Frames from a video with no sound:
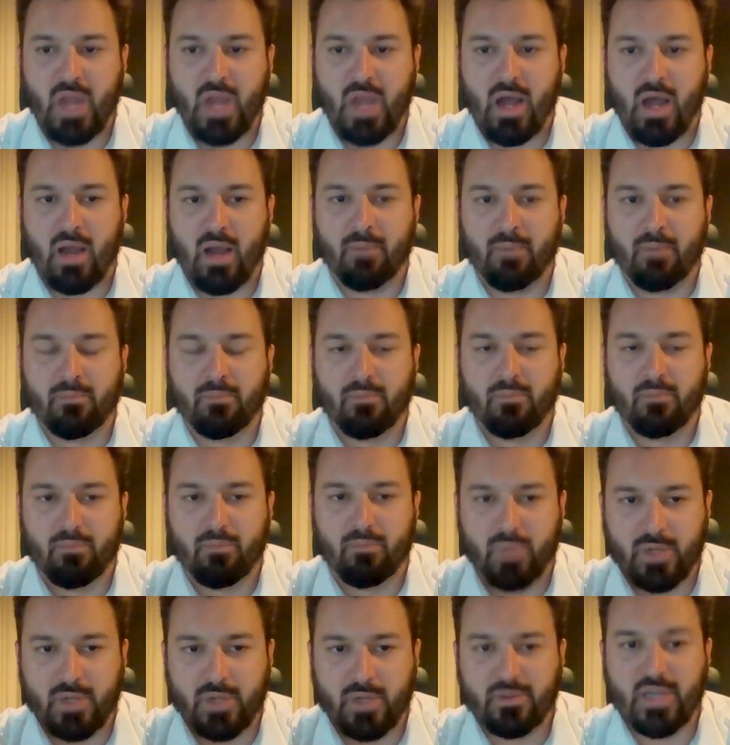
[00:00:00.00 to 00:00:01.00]

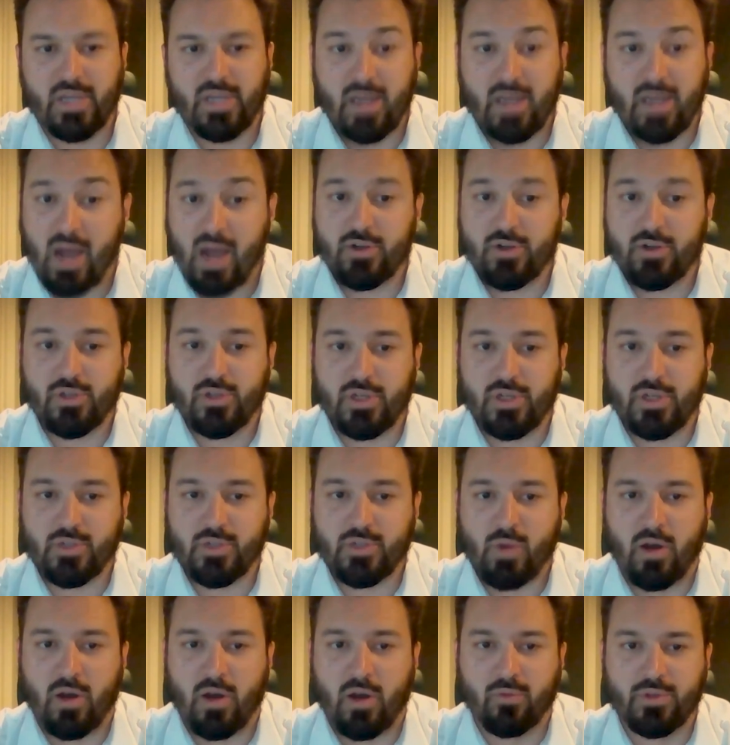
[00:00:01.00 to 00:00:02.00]
But you get hydrogen
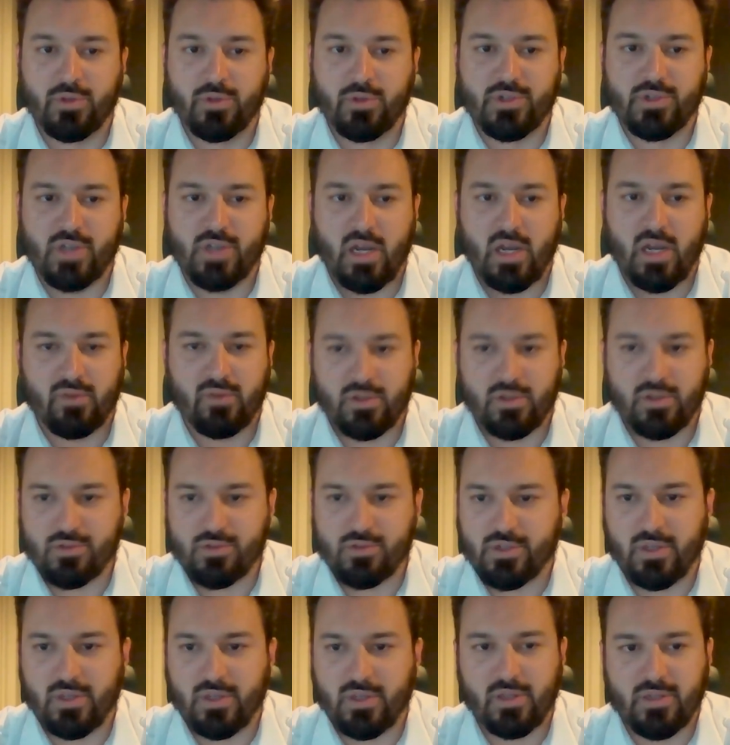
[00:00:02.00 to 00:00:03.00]
as well, which is kind of
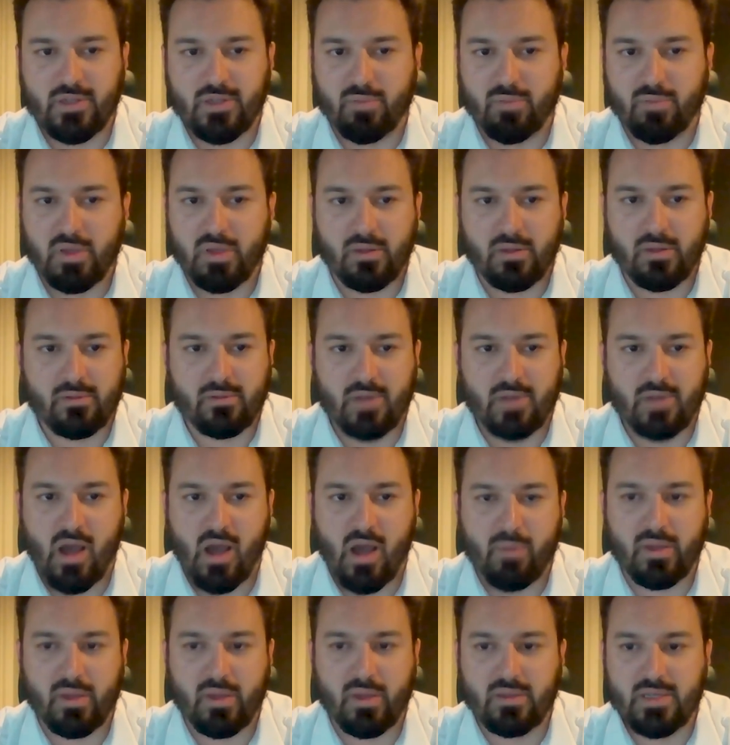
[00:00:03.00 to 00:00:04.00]
interesting. It's a big
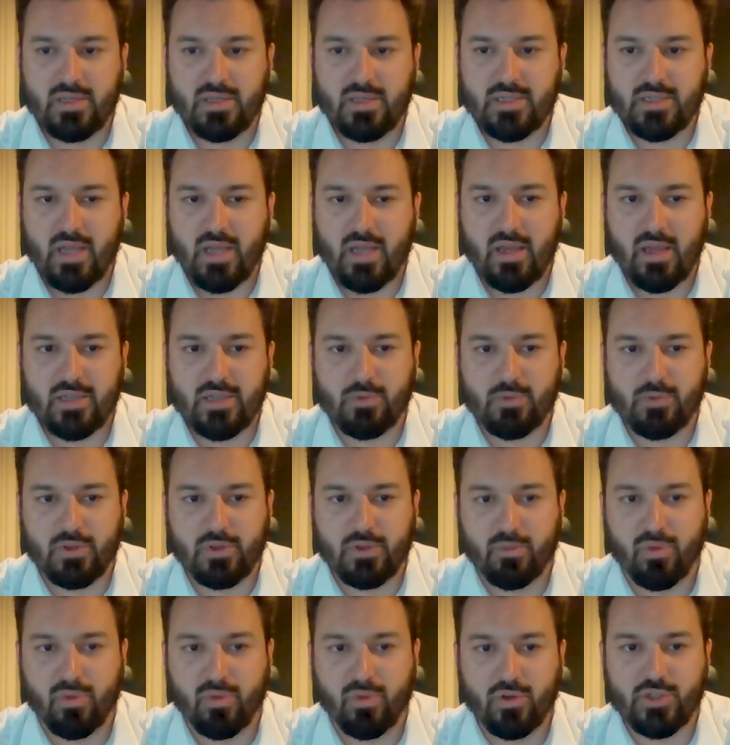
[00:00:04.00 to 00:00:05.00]
topic these days
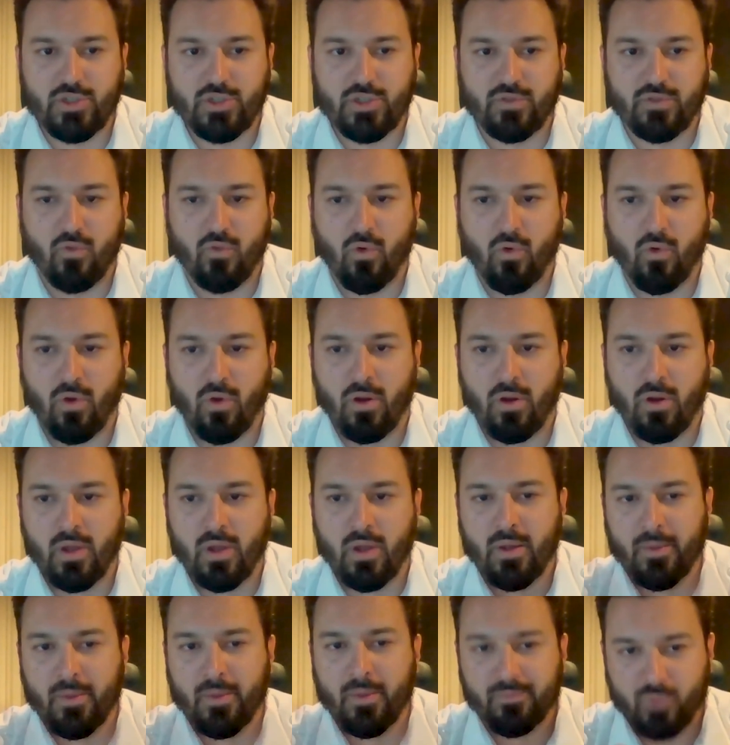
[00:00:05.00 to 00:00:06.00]
with the push for
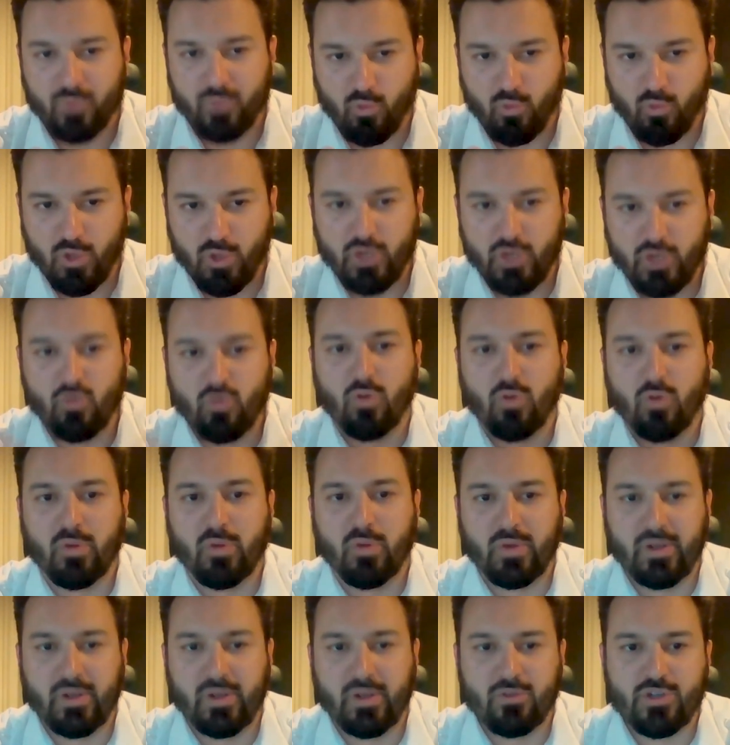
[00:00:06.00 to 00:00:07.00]

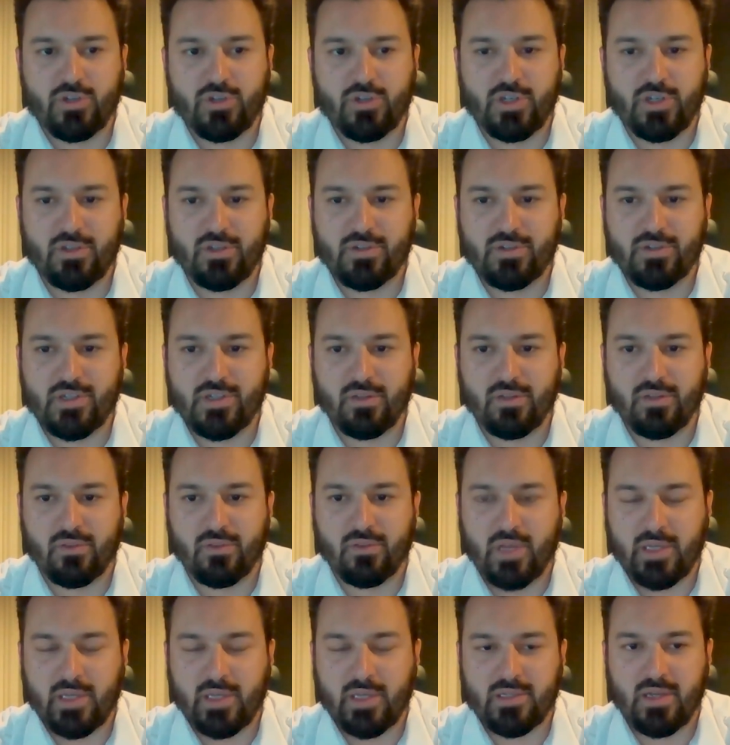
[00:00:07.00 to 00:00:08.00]
renewable energies and
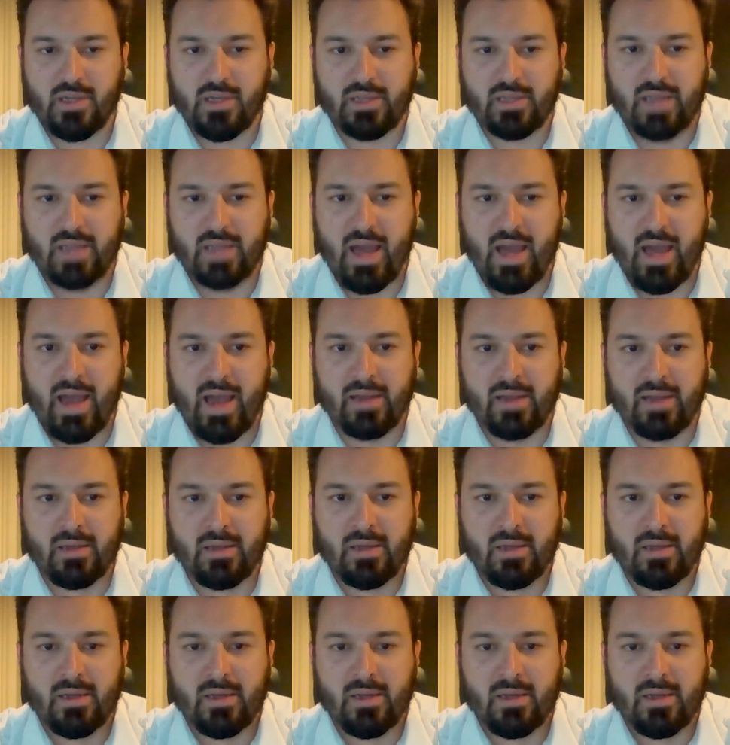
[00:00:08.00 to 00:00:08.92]
things like that.